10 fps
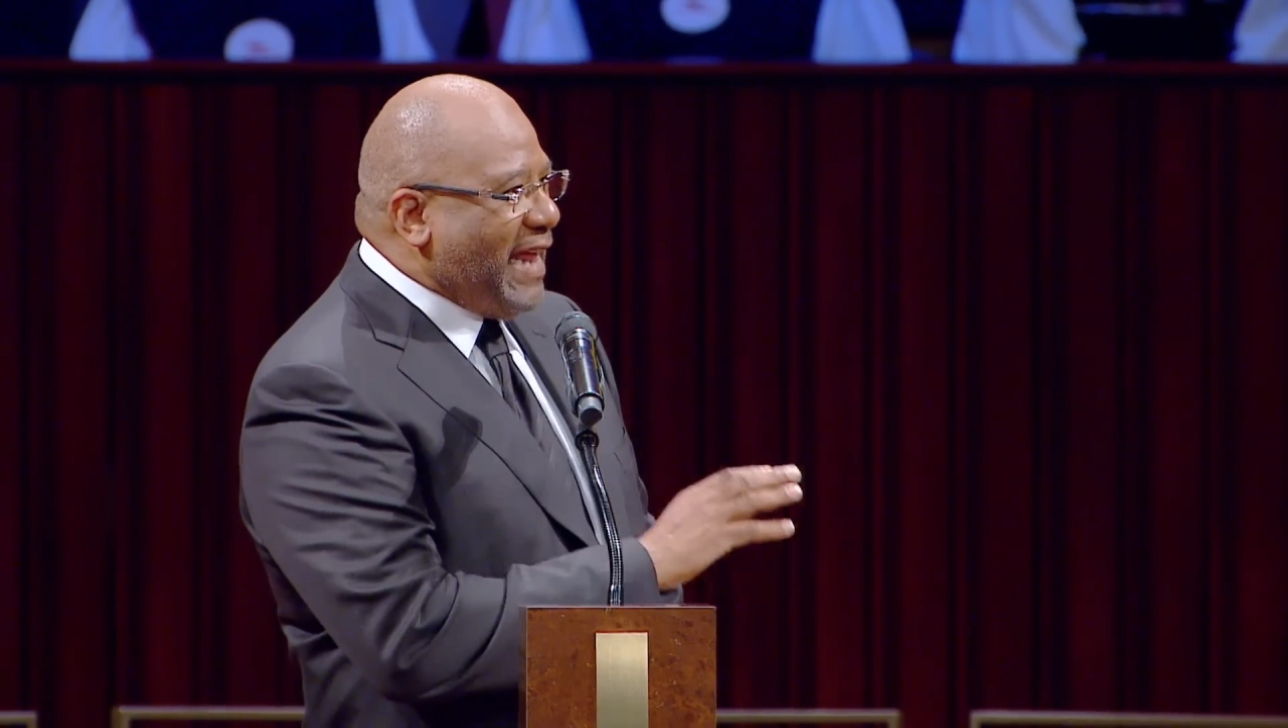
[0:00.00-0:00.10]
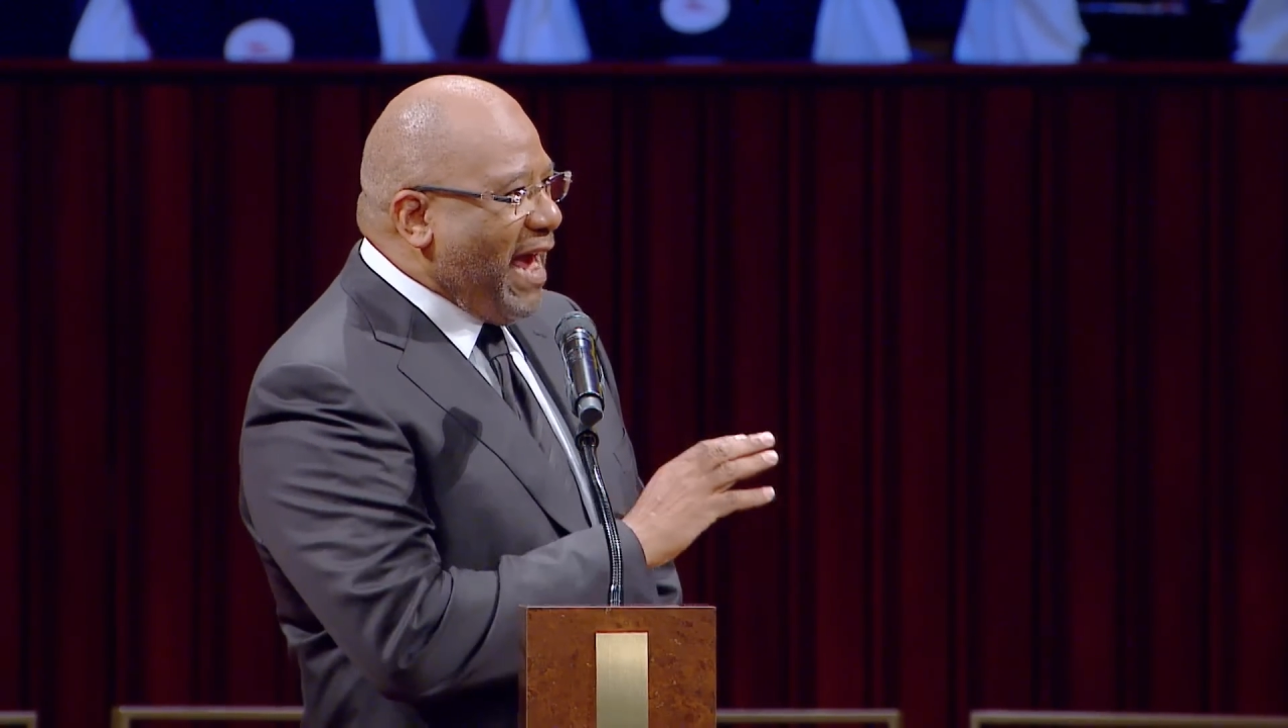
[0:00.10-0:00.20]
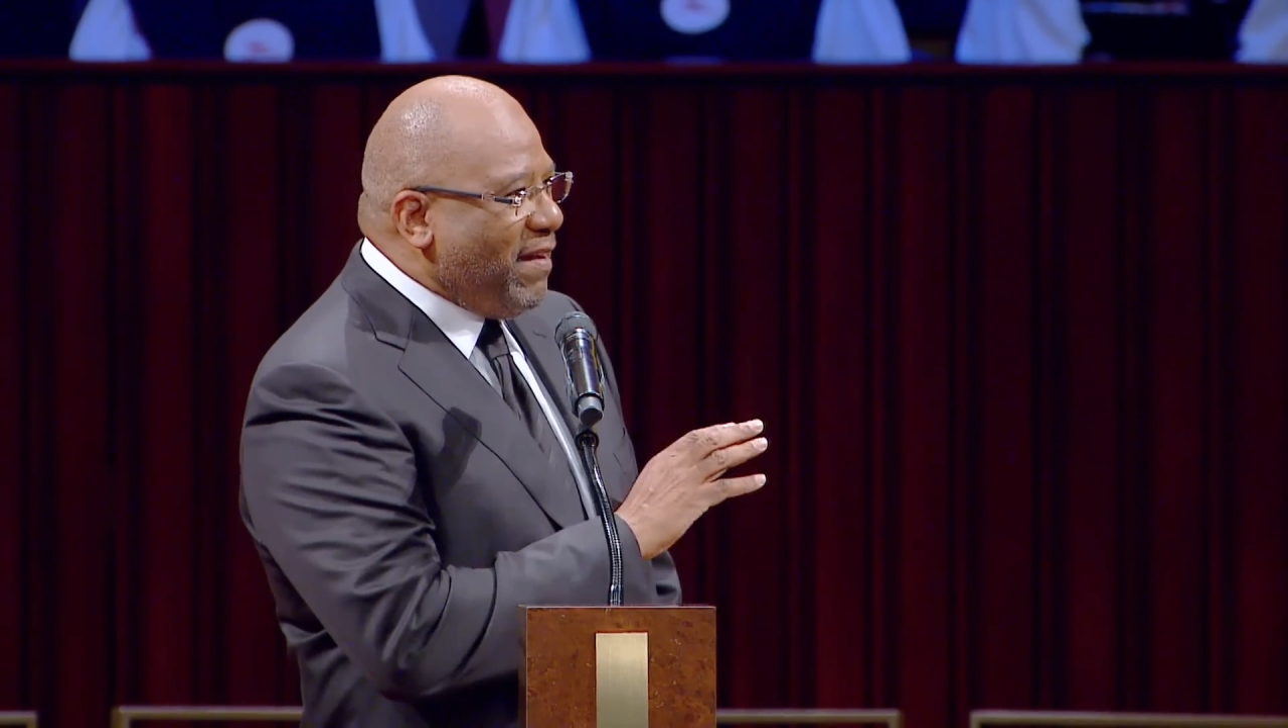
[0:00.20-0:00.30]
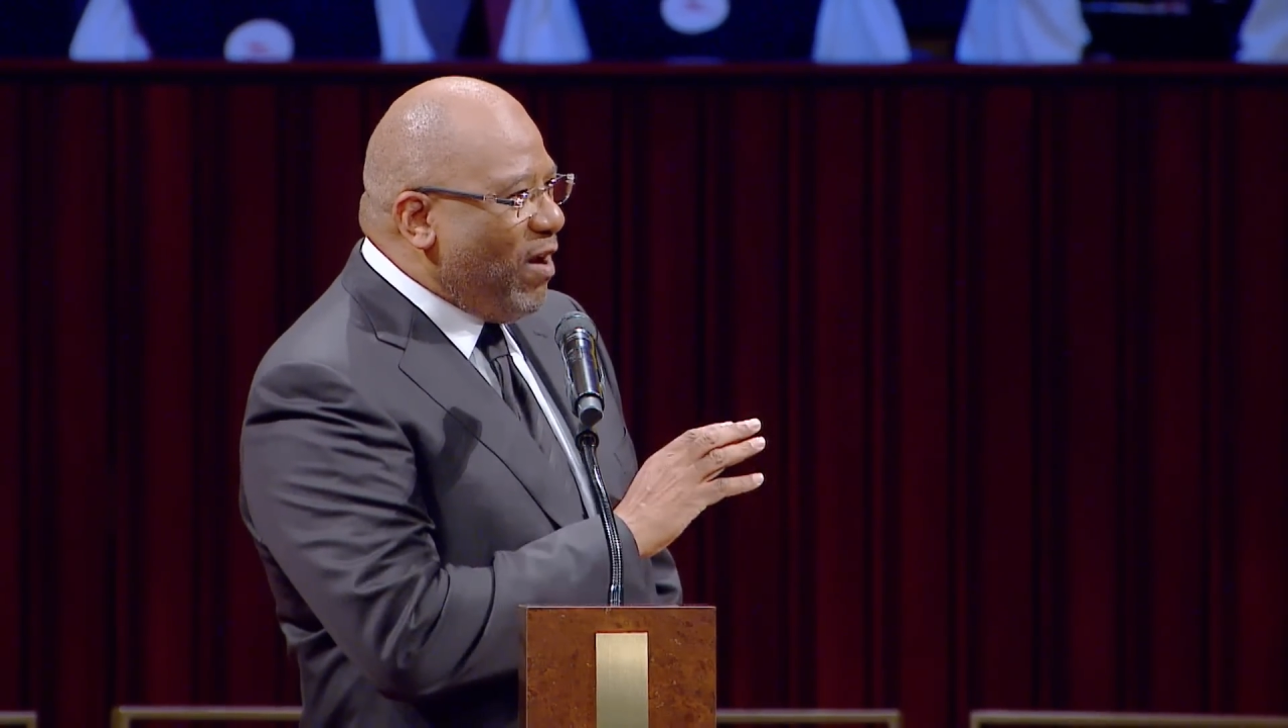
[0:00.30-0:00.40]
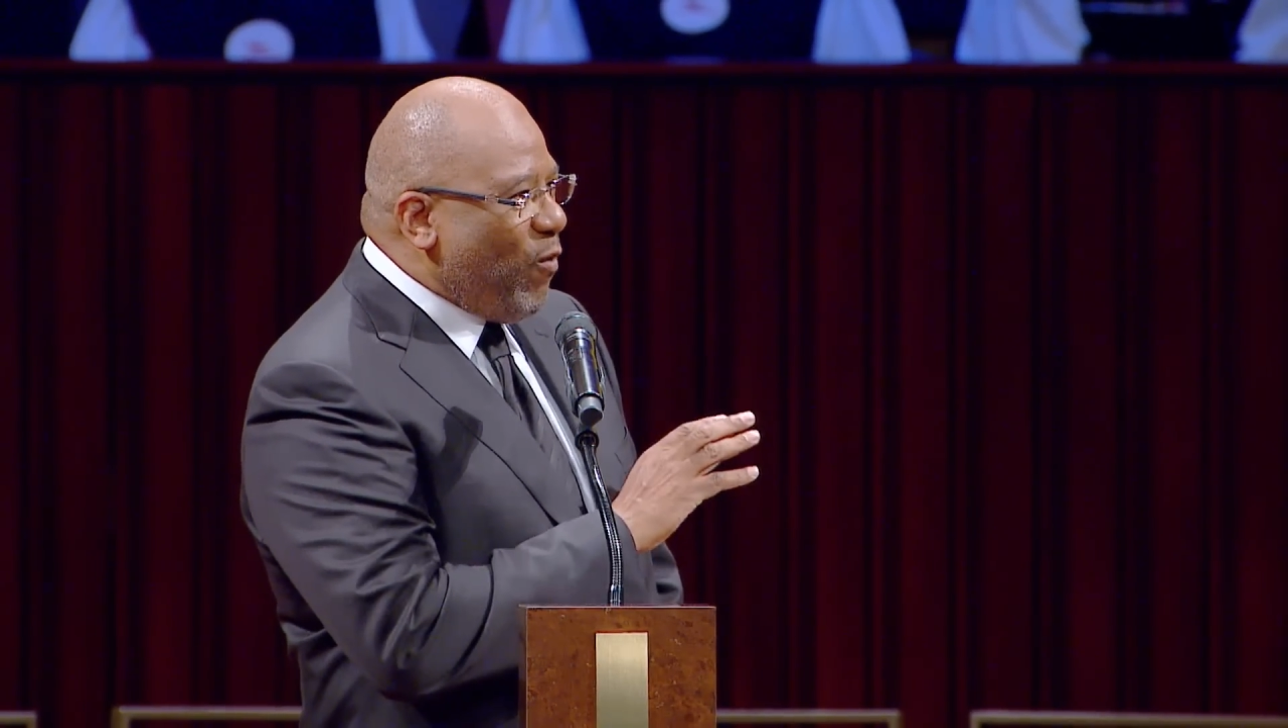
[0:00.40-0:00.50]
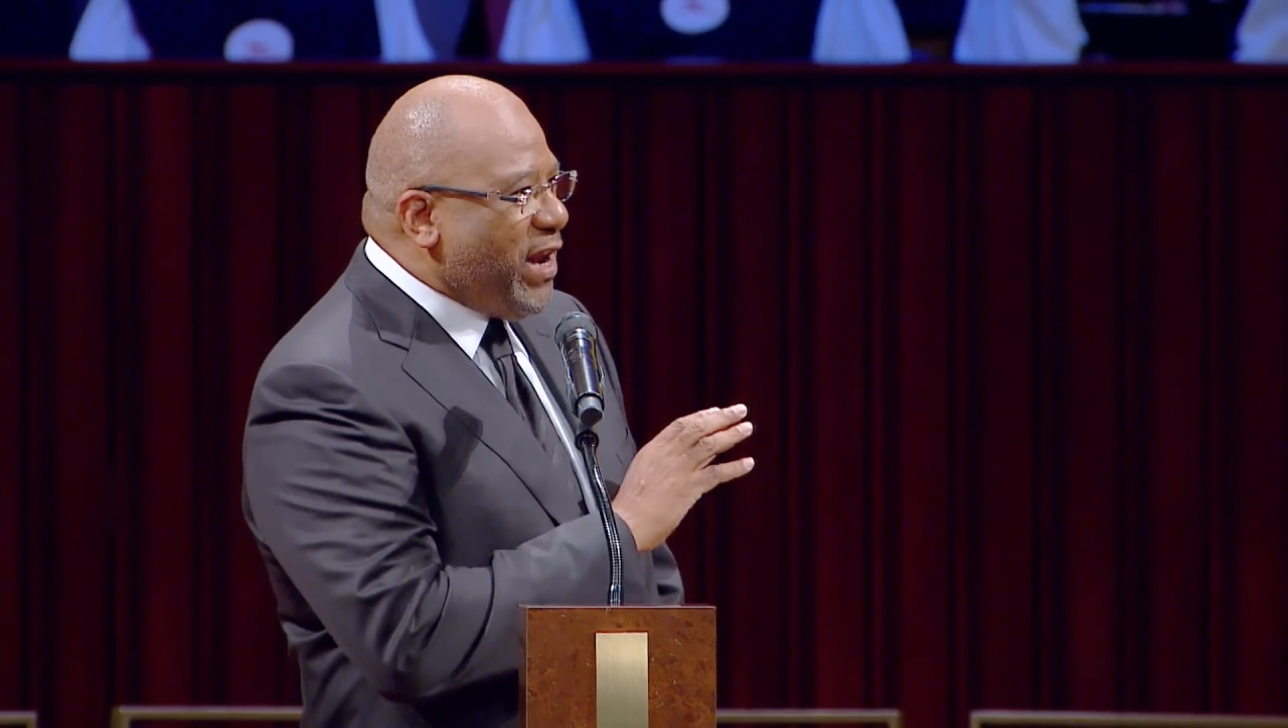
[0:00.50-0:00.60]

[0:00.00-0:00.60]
that